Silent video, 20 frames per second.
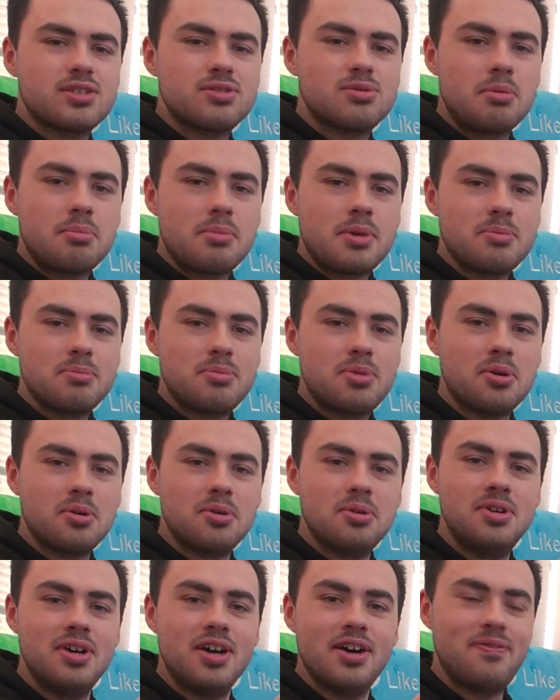a swimming
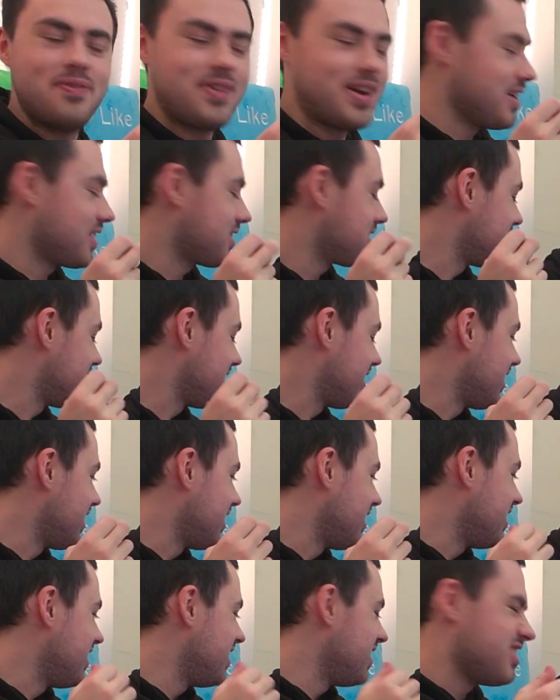pool effect.
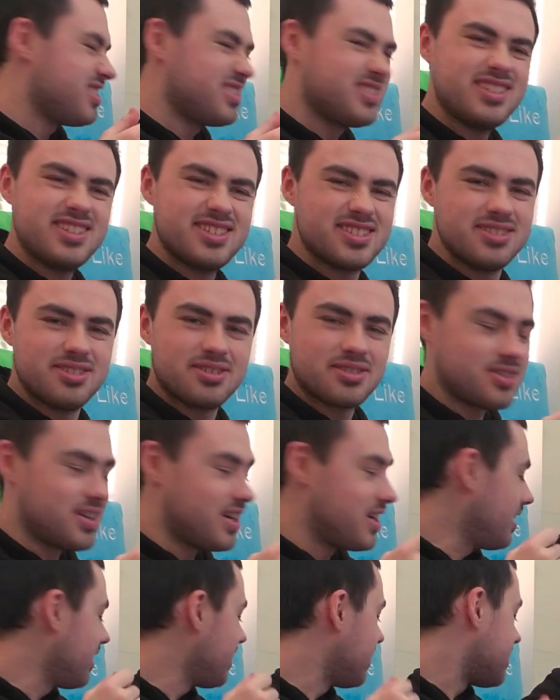It's not
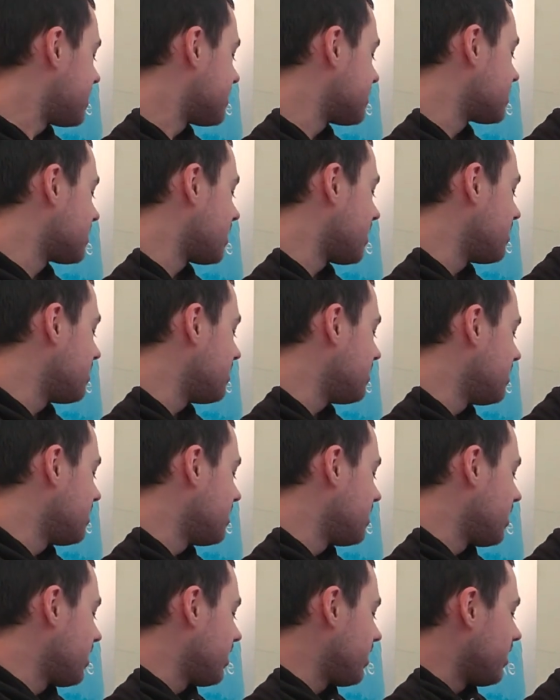great. So
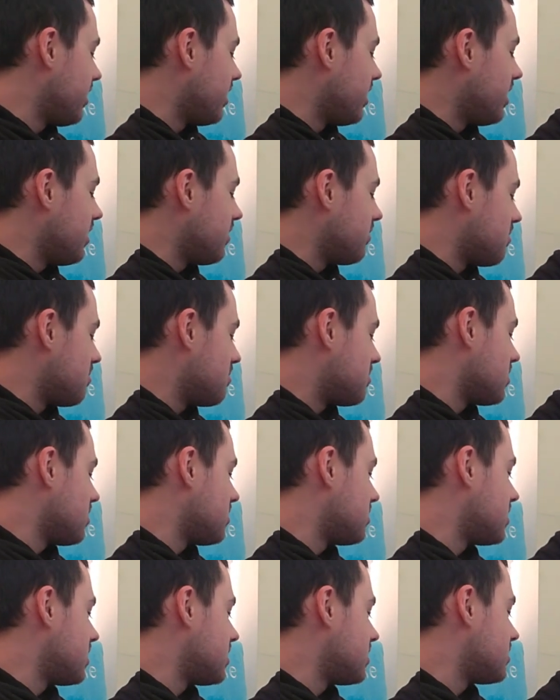it
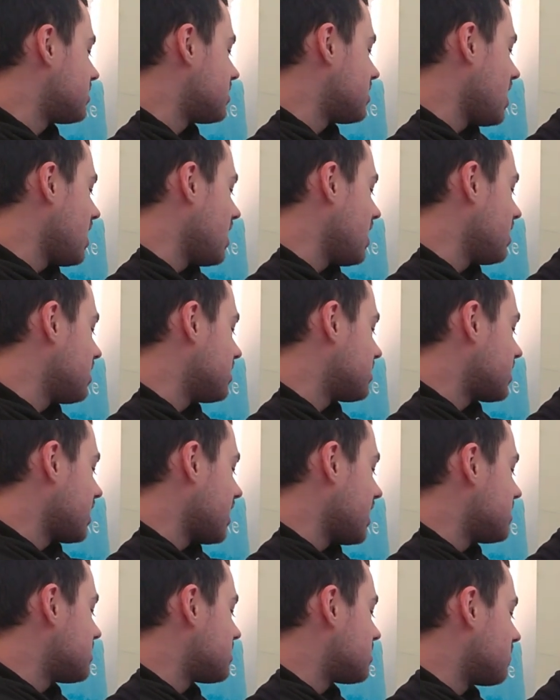reduces the
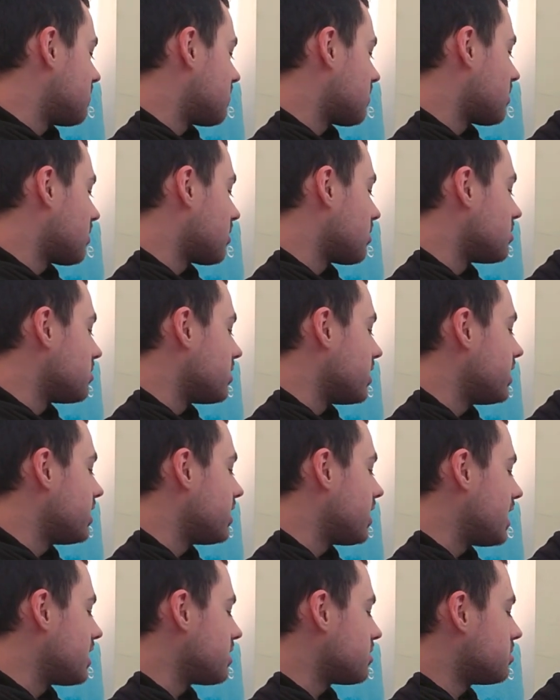taste of
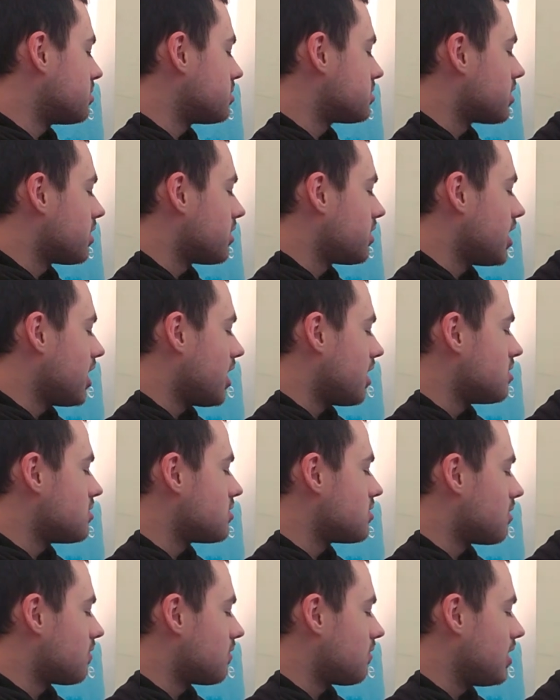chlorine and also the
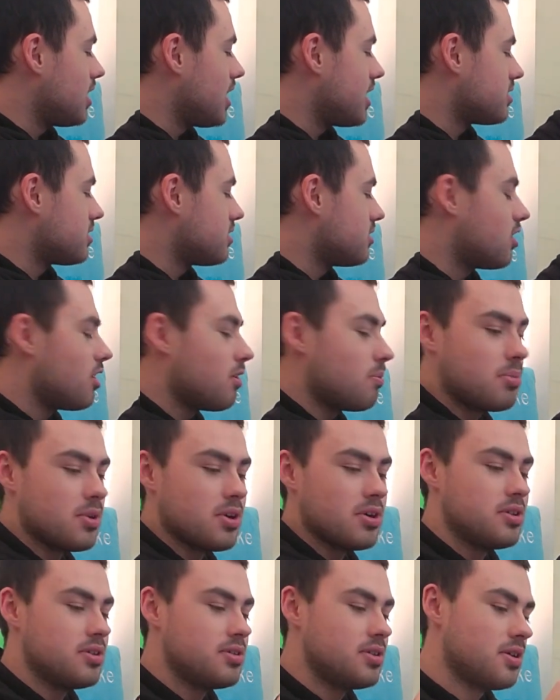odour of lead and
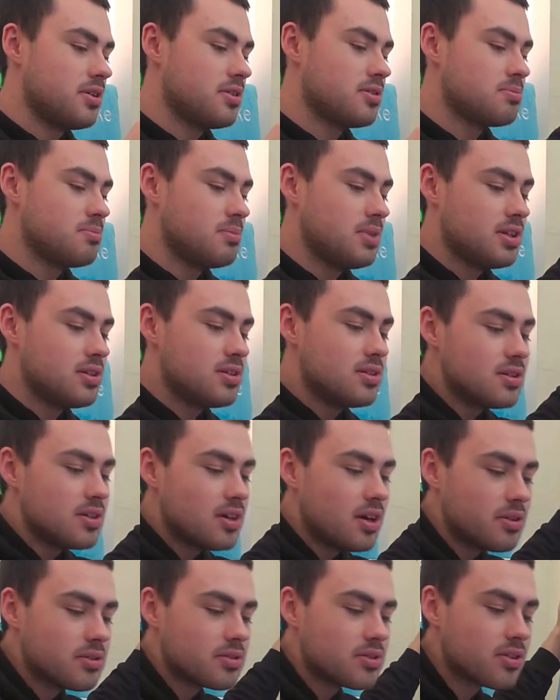copper. That was me,
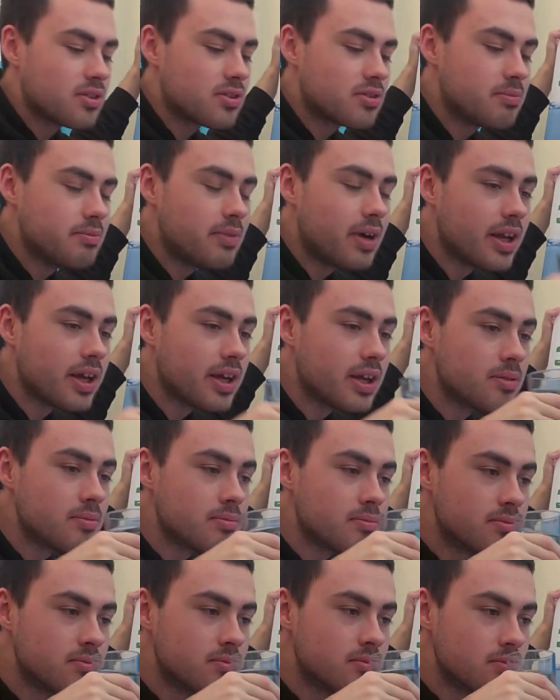I was just smelling.
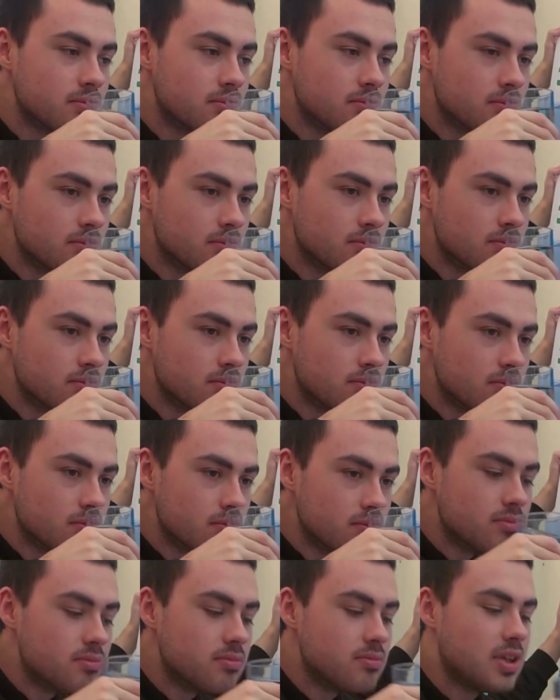
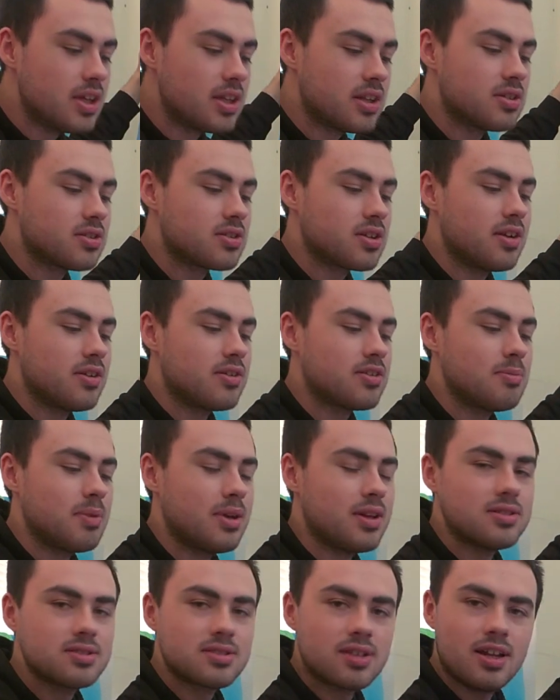It does kind of
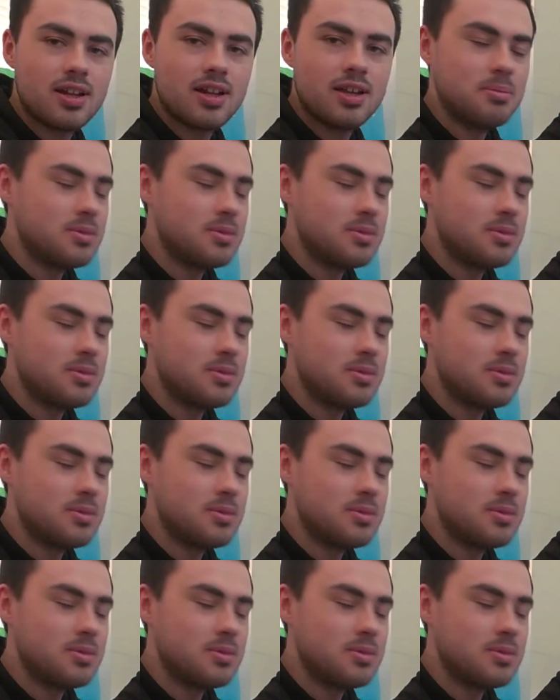smell slightly